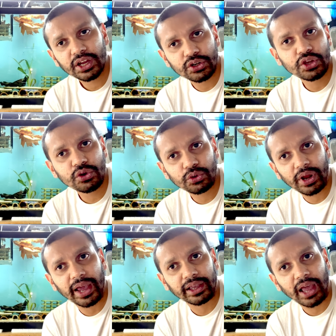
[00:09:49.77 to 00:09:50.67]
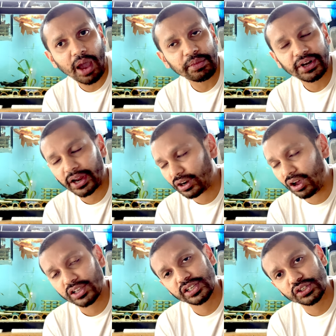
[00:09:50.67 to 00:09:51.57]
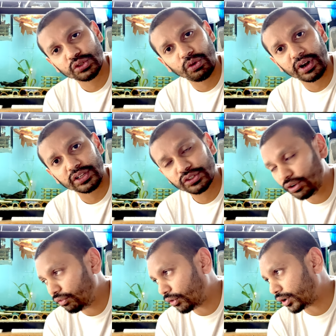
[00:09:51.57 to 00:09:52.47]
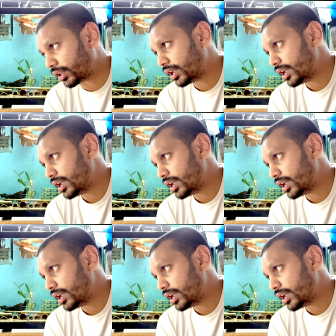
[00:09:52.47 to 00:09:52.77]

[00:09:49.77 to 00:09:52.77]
due to like habitat loss and so on and so forth,